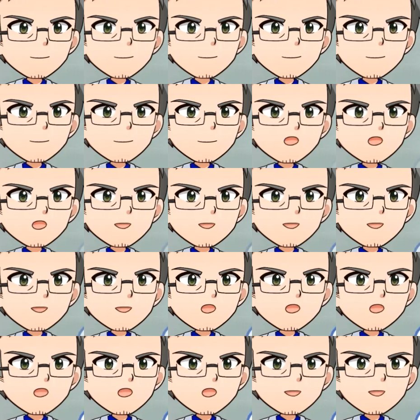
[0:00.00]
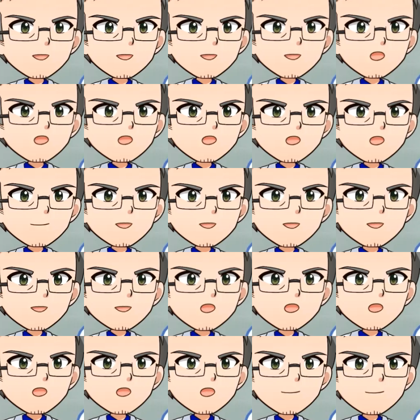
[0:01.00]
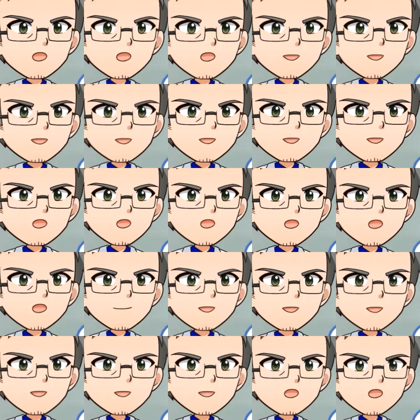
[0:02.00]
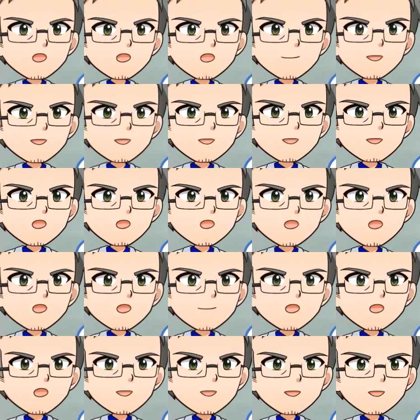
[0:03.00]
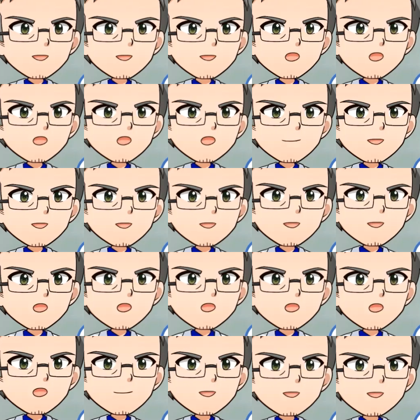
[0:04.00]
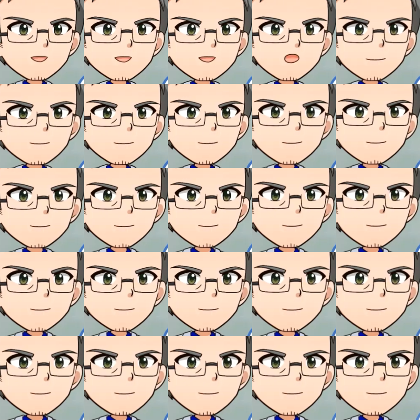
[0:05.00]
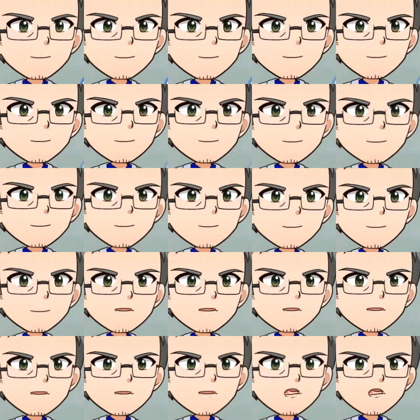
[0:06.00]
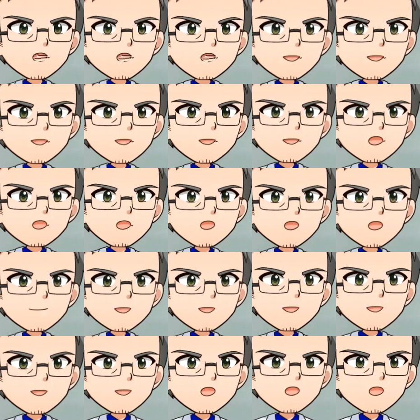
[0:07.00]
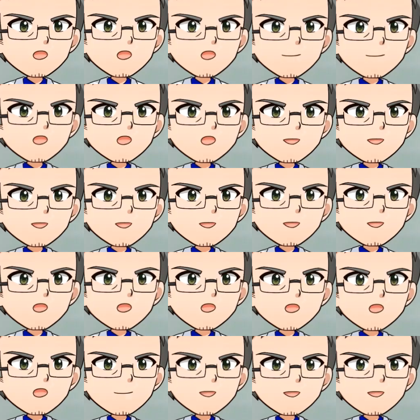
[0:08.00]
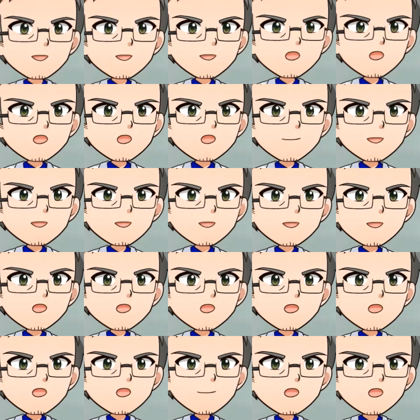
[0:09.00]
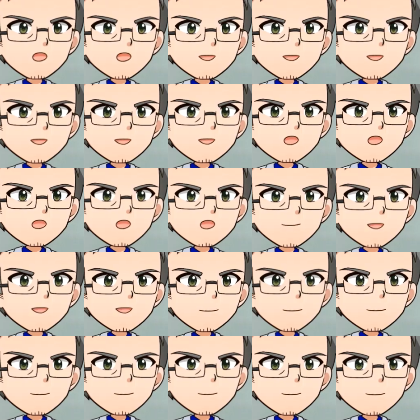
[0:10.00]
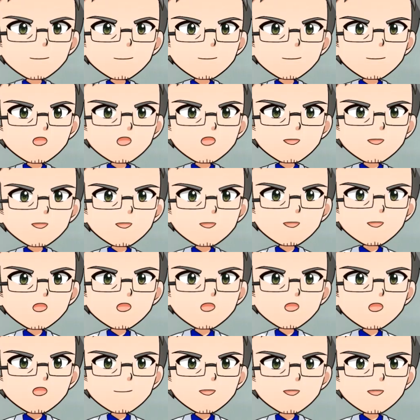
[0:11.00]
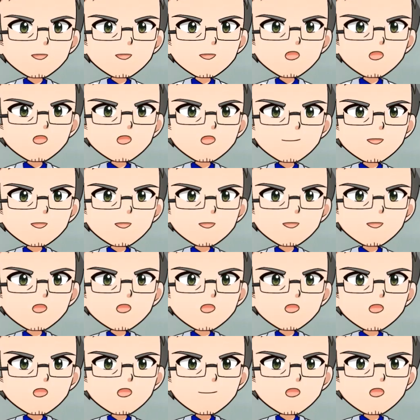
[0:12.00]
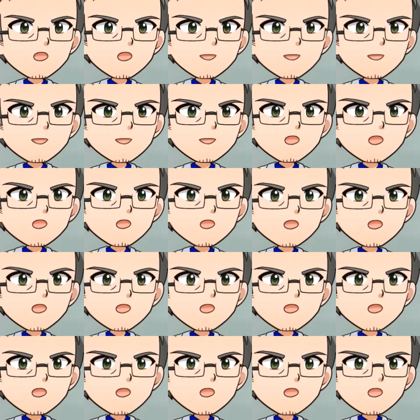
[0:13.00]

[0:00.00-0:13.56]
It would be nice if more and more output devices beneficial for humans were invented. It might be fun to think about what kind of devices would be neat to have. A wide range of knowledge will come in handy.